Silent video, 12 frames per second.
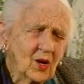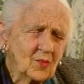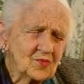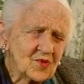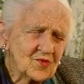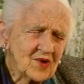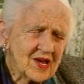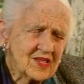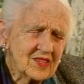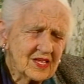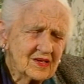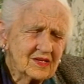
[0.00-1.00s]
helped to
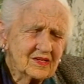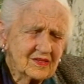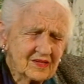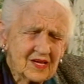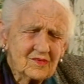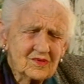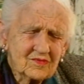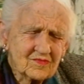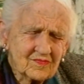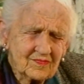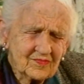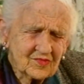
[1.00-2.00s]
train, they were
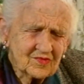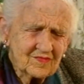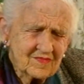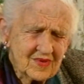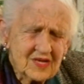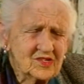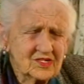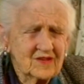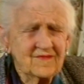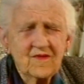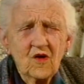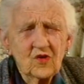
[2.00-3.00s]

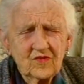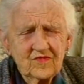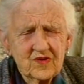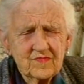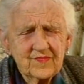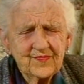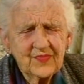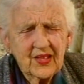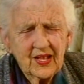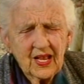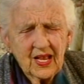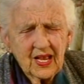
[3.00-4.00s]
tremendously fond of him.
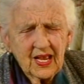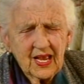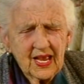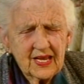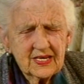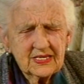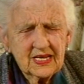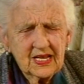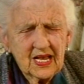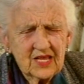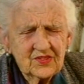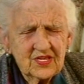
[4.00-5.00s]
And
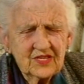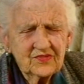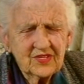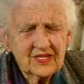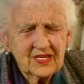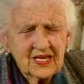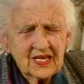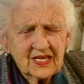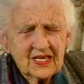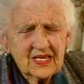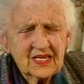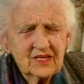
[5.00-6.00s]
I think that
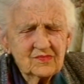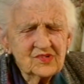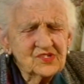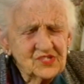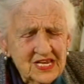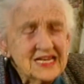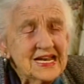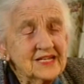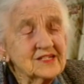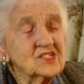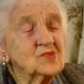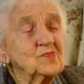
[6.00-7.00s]
he was seen
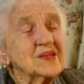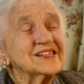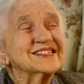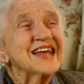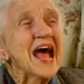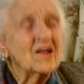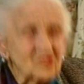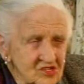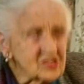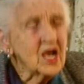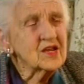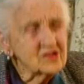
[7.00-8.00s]
at his best
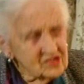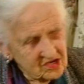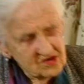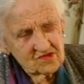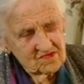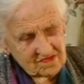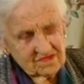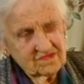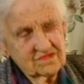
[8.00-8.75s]
outside his home.